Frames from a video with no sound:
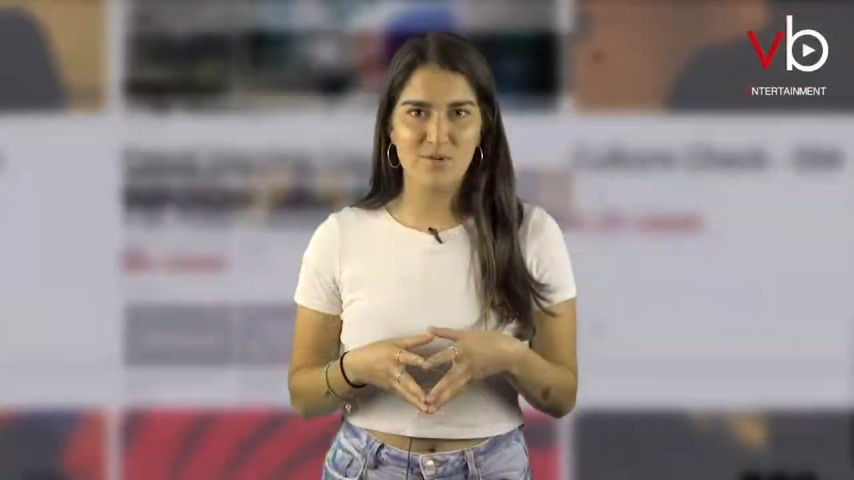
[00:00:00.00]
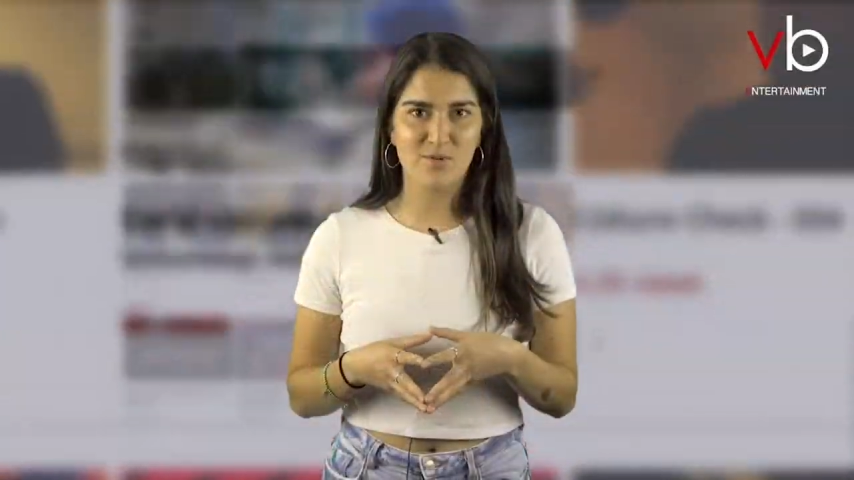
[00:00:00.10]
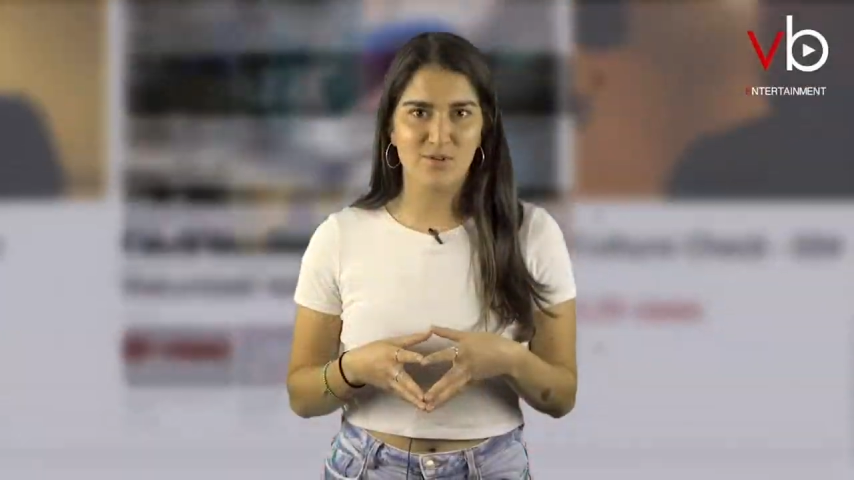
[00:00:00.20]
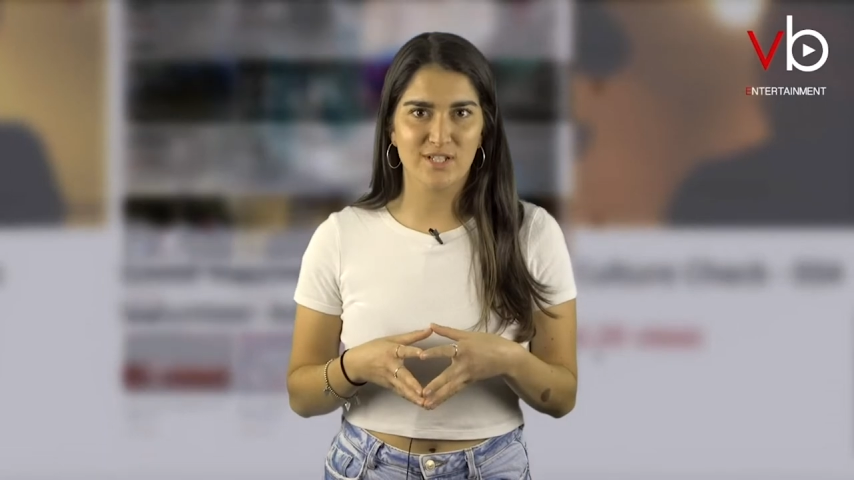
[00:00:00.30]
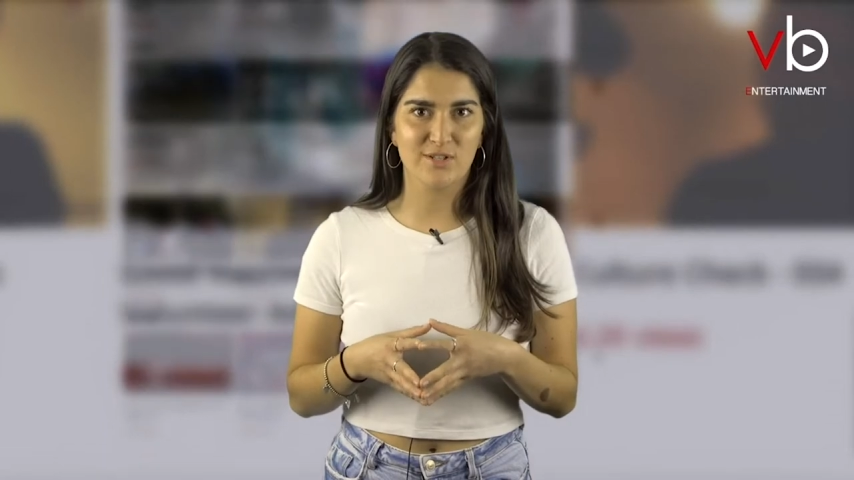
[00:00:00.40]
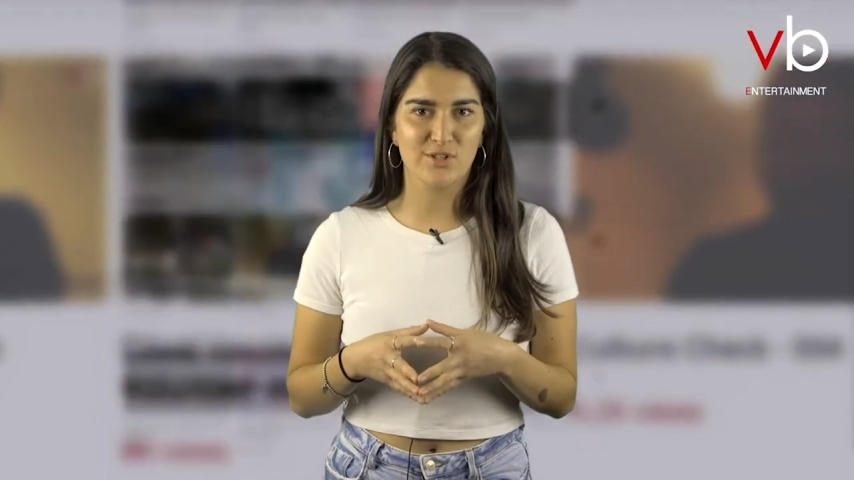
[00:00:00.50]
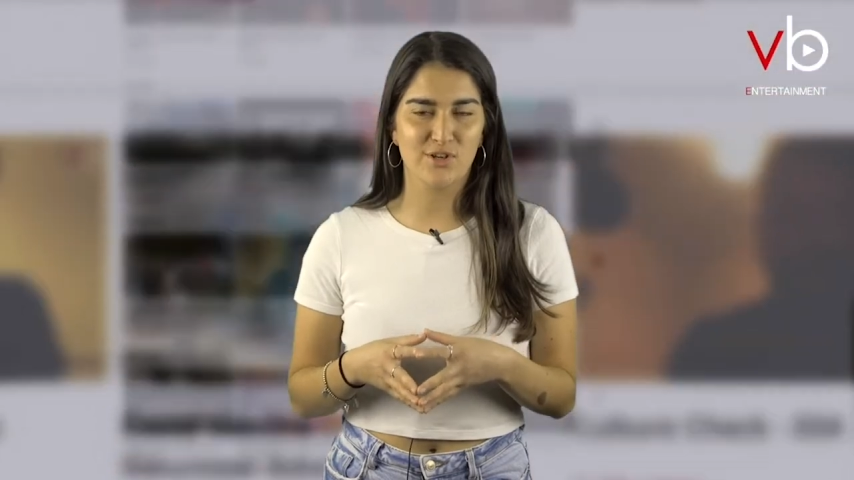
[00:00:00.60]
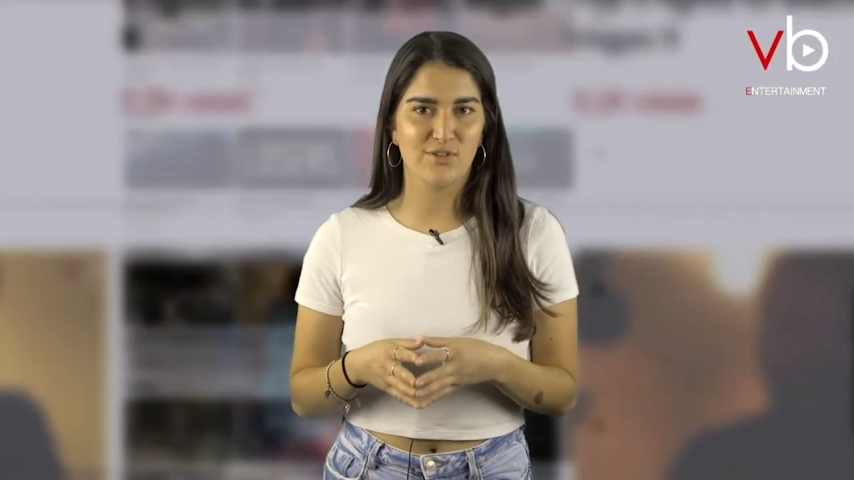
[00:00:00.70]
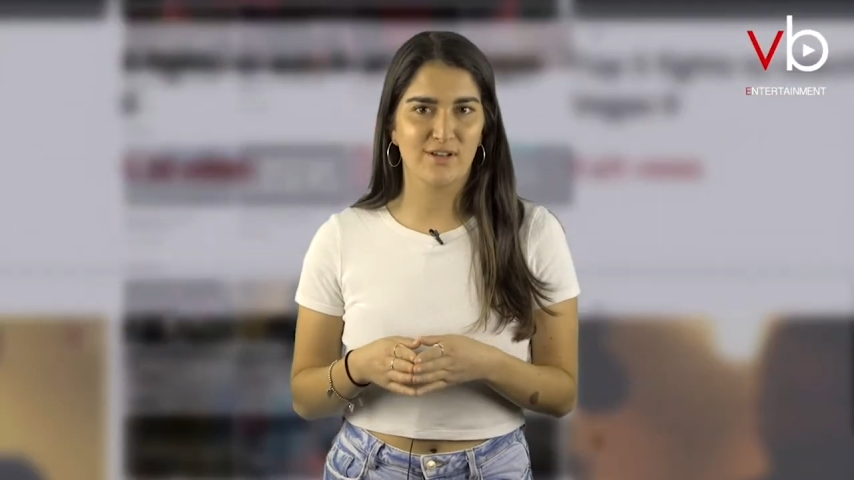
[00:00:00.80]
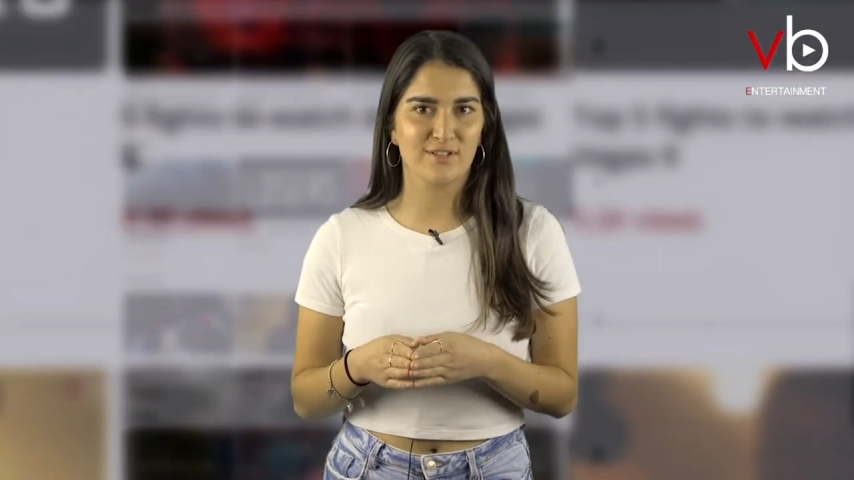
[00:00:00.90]
Awards in
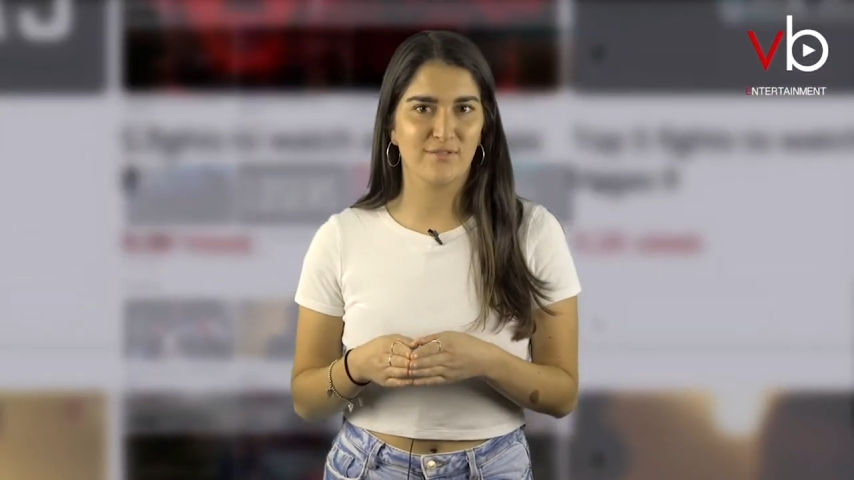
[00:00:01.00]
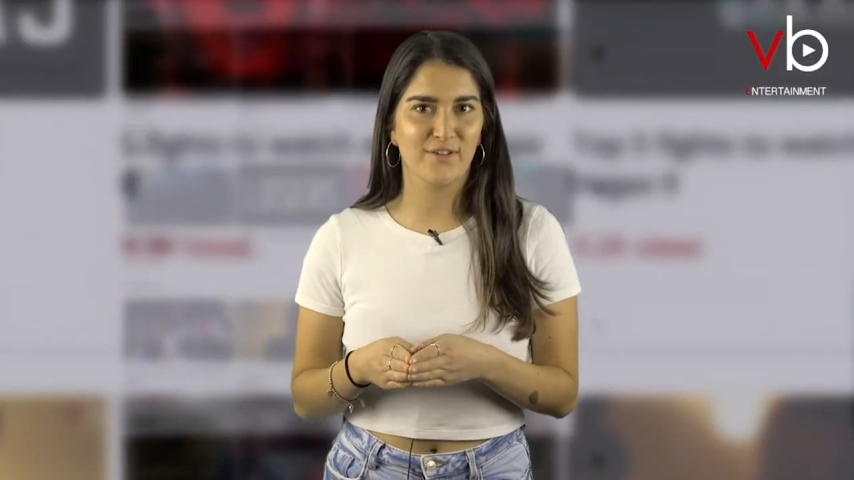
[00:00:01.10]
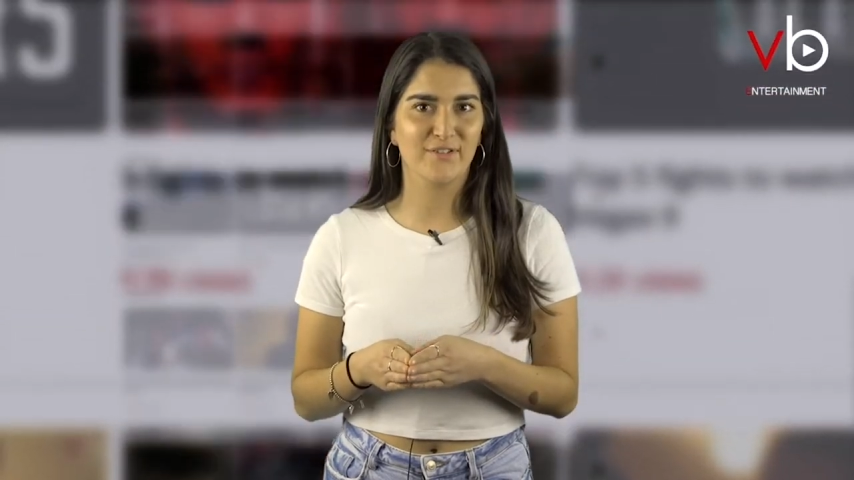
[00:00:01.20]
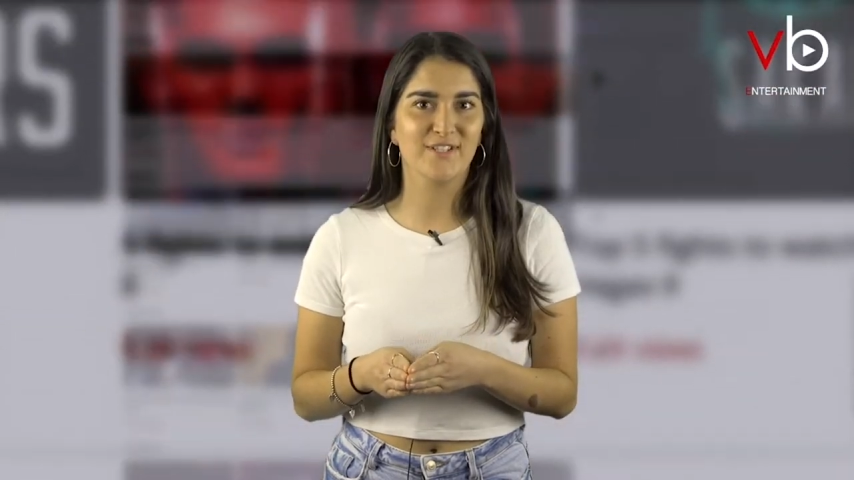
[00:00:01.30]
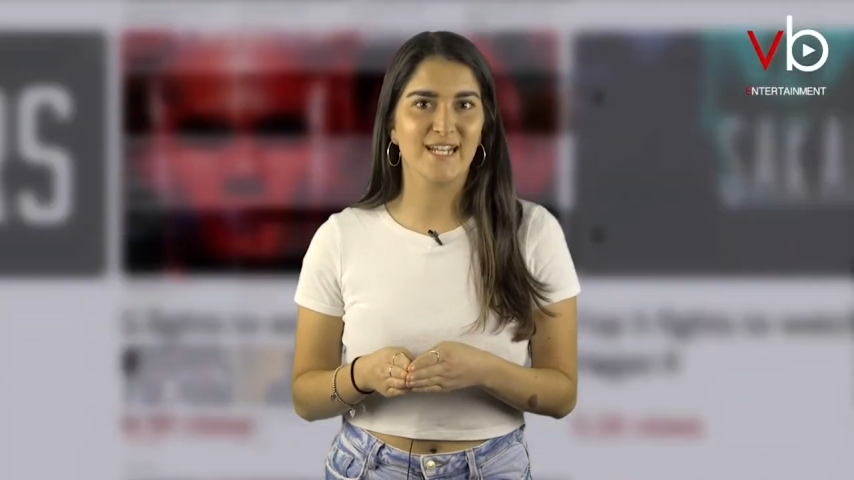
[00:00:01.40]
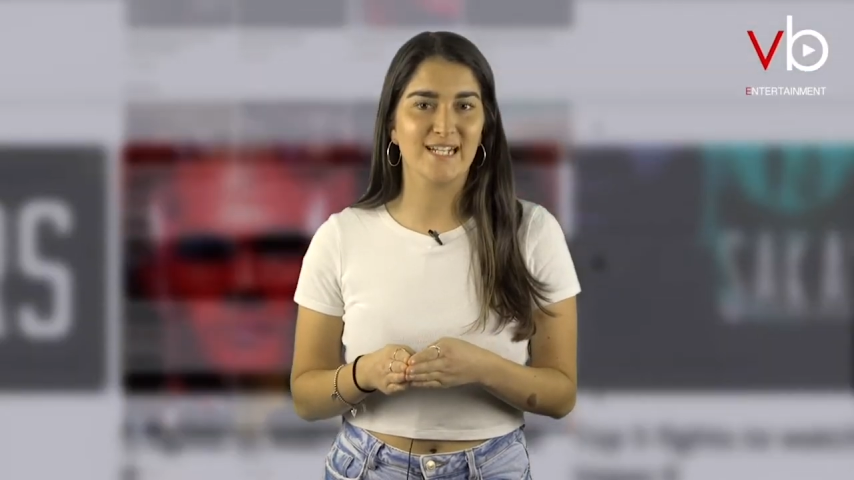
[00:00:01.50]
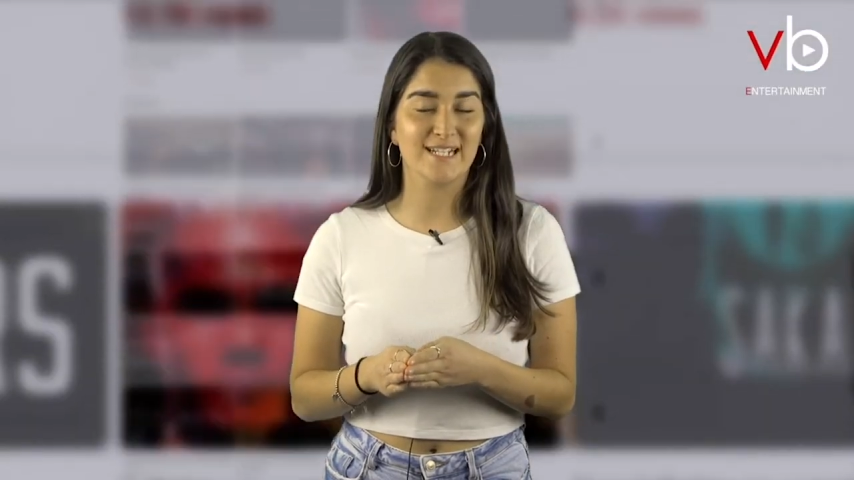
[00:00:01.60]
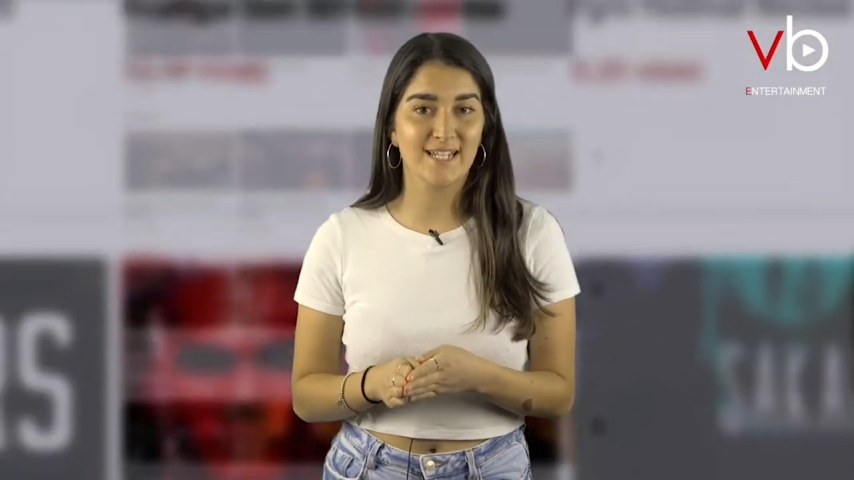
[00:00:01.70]
2015,